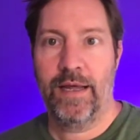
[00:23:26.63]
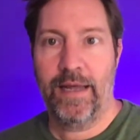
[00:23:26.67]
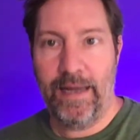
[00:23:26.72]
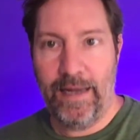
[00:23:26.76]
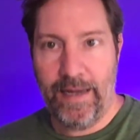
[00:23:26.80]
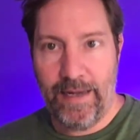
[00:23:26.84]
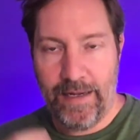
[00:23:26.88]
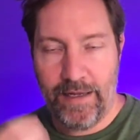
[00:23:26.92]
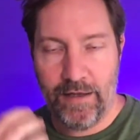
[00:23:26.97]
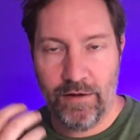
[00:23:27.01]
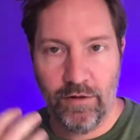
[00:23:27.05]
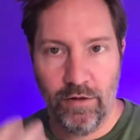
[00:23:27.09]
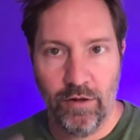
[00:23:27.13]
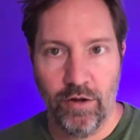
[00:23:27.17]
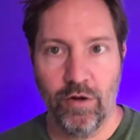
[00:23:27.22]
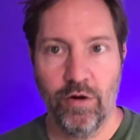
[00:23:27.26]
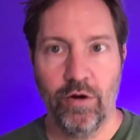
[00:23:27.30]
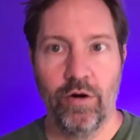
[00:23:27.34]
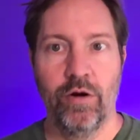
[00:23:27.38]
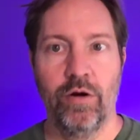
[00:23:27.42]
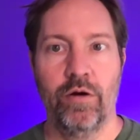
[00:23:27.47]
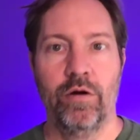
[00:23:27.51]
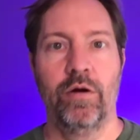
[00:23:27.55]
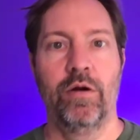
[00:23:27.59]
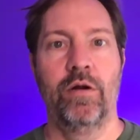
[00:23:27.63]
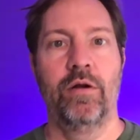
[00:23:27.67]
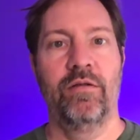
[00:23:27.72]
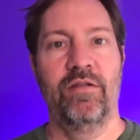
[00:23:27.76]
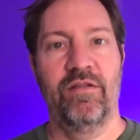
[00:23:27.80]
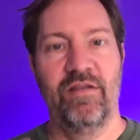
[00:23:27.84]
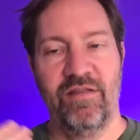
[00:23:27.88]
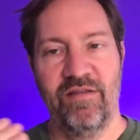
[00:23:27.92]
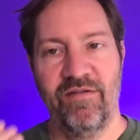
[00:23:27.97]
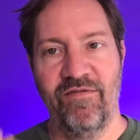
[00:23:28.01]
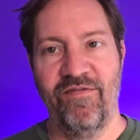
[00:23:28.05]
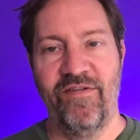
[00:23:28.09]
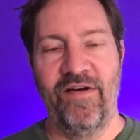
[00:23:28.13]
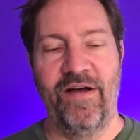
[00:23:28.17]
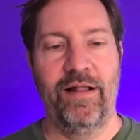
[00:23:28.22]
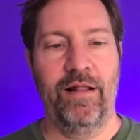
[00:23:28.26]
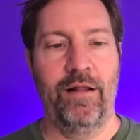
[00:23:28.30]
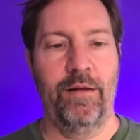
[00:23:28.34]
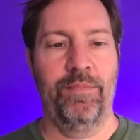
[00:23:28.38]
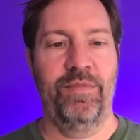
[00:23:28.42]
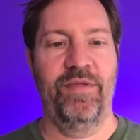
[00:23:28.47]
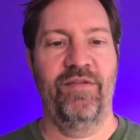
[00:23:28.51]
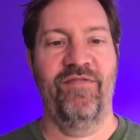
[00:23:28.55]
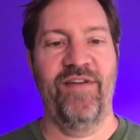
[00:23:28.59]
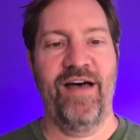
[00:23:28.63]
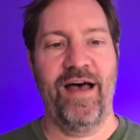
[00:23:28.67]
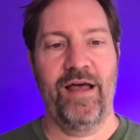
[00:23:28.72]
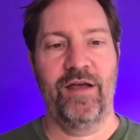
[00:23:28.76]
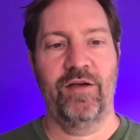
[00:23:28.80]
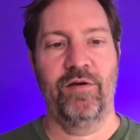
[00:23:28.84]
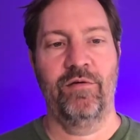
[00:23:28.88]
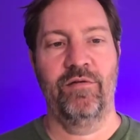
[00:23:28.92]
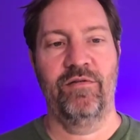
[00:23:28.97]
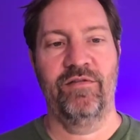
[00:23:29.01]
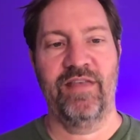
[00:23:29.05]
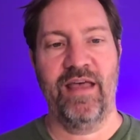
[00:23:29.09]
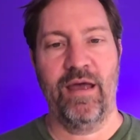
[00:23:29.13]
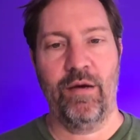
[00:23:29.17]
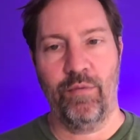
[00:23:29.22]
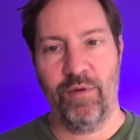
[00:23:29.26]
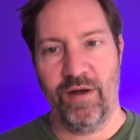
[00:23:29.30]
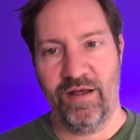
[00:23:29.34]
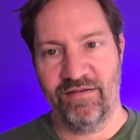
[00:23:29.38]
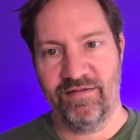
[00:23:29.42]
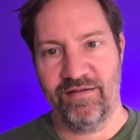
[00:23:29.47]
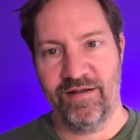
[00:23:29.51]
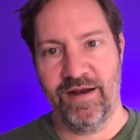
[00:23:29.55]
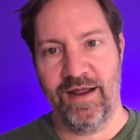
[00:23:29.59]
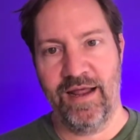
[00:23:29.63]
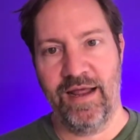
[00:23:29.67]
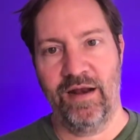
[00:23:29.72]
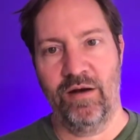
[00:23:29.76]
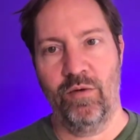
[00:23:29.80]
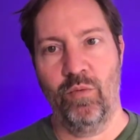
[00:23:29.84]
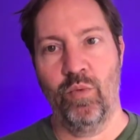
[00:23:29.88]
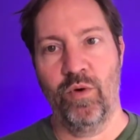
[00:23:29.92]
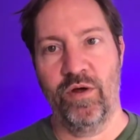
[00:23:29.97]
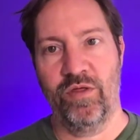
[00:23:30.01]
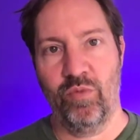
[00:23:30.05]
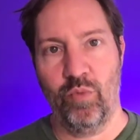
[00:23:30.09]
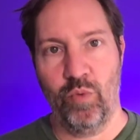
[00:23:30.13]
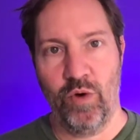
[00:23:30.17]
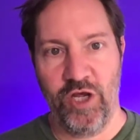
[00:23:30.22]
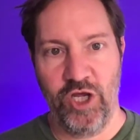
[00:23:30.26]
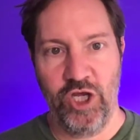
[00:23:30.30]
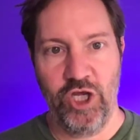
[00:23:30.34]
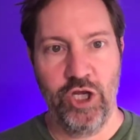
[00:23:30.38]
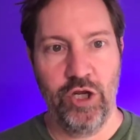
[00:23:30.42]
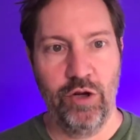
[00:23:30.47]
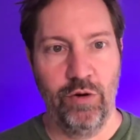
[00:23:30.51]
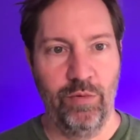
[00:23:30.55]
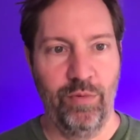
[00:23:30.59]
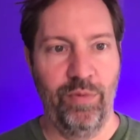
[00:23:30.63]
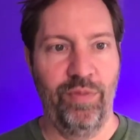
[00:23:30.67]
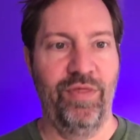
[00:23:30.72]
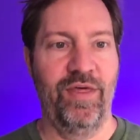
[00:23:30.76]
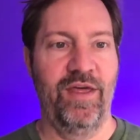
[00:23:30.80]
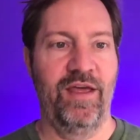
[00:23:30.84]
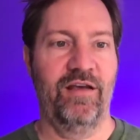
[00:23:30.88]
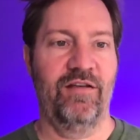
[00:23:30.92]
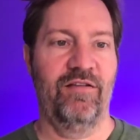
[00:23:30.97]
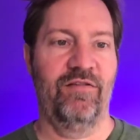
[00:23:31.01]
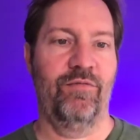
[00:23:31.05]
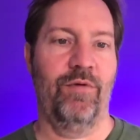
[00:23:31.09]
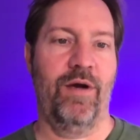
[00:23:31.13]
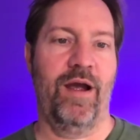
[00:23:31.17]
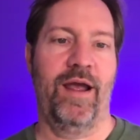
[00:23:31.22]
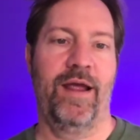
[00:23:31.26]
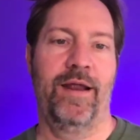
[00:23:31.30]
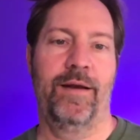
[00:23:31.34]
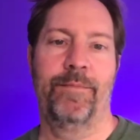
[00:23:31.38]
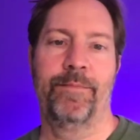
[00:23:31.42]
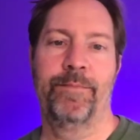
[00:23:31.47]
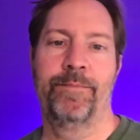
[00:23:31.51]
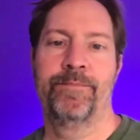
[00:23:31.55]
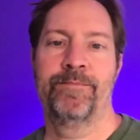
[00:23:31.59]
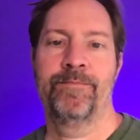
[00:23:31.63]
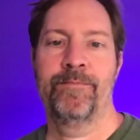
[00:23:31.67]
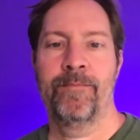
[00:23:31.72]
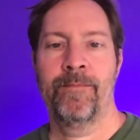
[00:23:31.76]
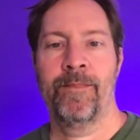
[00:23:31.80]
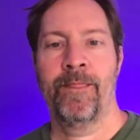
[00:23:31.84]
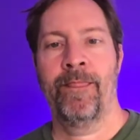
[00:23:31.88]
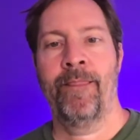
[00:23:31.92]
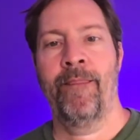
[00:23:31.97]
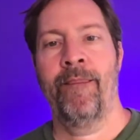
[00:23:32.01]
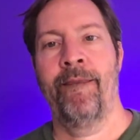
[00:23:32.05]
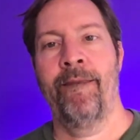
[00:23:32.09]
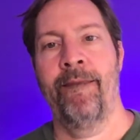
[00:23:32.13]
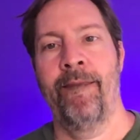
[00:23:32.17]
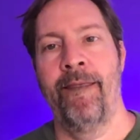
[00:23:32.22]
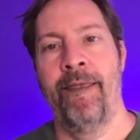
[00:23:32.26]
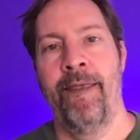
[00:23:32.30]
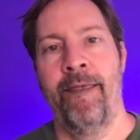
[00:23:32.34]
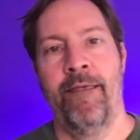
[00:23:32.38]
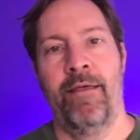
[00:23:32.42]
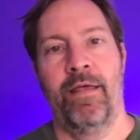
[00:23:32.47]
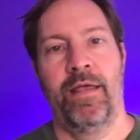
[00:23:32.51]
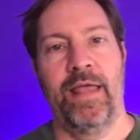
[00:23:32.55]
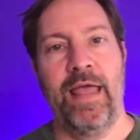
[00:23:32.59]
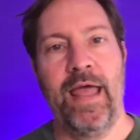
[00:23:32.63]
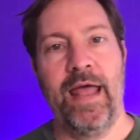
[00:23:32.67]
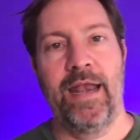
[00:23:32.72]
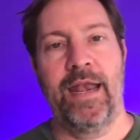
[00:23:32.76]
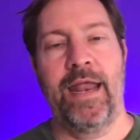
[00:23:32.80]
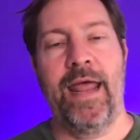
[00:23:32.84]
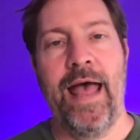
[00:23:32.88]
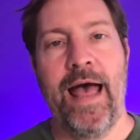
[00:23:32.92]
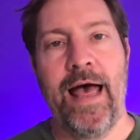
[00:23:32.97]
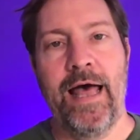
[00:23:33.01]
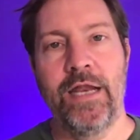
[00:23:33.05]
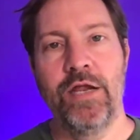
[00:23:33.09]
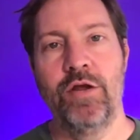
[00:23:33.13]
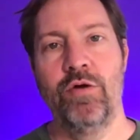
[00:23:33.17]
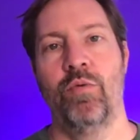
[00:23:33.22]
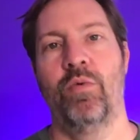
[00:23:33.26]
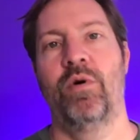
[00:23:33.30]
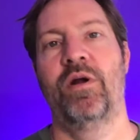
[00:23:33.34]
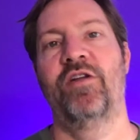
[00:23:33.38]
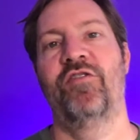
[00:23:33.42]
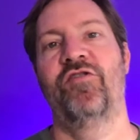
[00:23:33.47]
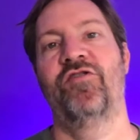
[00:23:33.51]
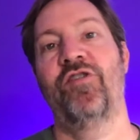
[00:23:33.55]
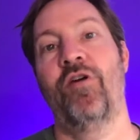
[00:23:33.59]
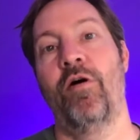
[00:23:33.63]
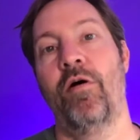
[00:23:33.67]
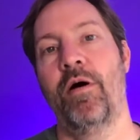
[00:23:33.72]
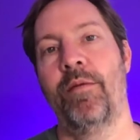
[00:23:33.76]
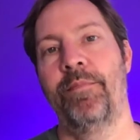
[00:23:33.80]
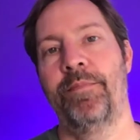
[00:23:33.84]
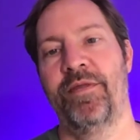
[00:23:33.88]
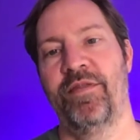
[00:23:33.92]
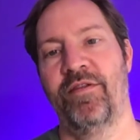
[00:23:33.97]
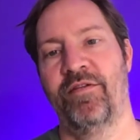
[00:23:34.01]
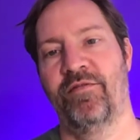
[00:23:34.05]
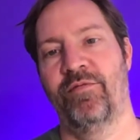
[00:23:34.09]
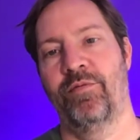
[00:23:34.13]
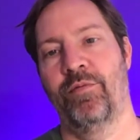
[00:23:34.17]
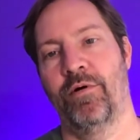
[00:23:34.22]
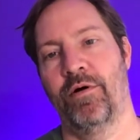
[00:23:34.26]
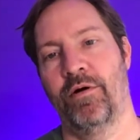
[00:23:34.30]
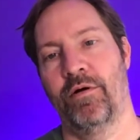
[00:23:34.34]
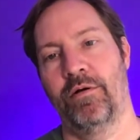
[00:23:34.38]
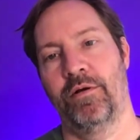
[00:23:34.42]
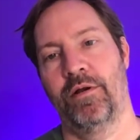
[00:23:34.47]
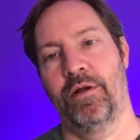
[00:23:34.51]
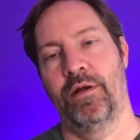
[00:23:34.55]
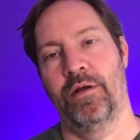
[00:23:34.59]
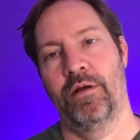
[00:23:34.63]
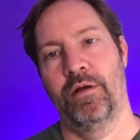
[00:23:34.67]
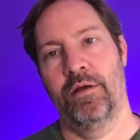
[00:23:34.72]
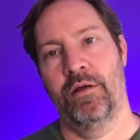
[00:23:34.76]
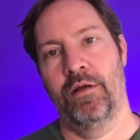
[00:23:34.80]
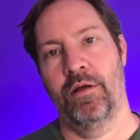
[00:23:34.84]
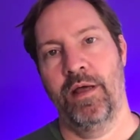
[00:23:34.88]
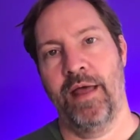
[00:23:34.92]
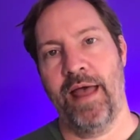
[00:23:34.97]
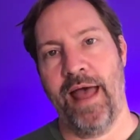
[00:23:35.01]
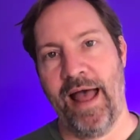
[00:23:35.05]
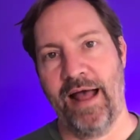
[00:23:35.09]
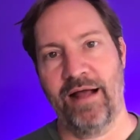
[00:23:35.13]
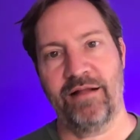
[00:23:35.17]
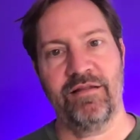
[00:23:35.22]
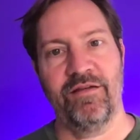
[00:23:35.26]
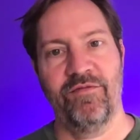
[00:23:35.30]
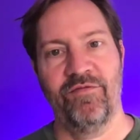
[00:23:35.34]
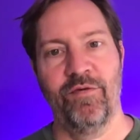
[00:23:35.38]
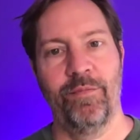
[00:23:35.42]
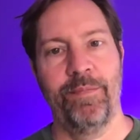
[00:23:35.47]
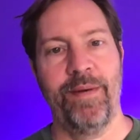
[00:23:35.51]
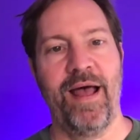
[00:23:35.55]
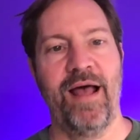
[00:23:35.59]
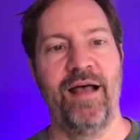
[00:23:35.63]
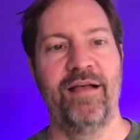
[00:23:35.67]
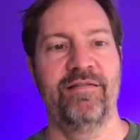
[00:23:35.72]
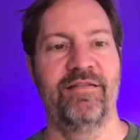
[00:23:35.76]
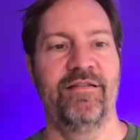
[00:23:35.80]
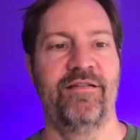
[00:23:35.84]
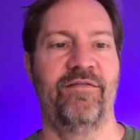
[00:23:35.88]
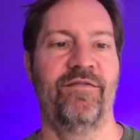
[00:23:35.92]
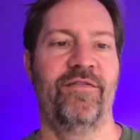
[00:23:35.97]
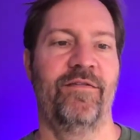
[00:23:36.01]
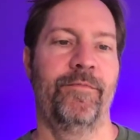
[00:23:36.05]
and learn to develop the values that resonate with what you think is right. Again, how do you want to show up in this world? Active or passive?